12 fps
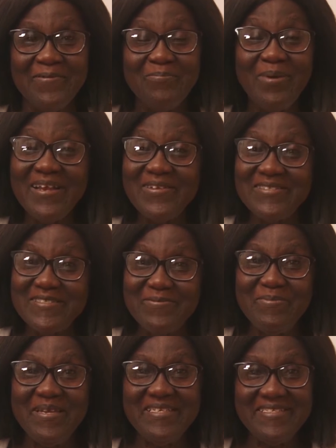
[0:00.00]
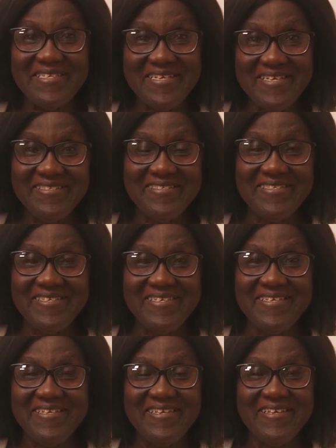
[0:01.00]
Biology Made
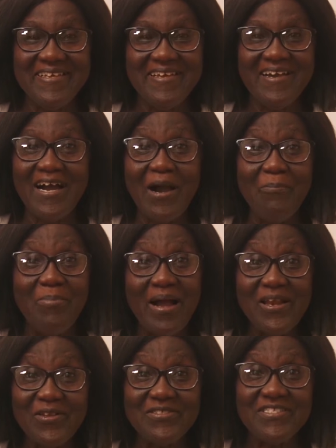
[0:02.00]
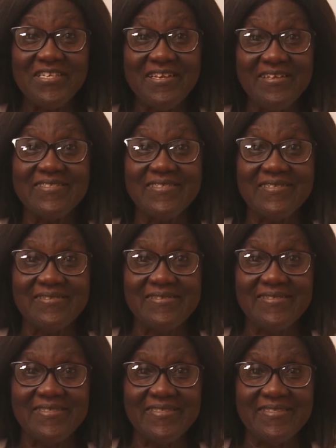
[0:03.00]
Easy are biology
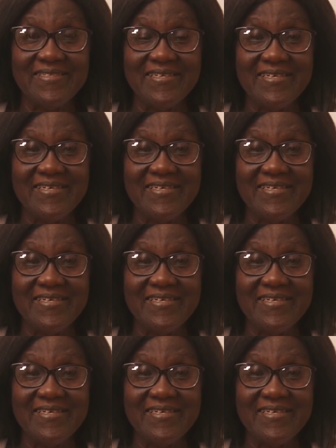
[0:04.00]
lessons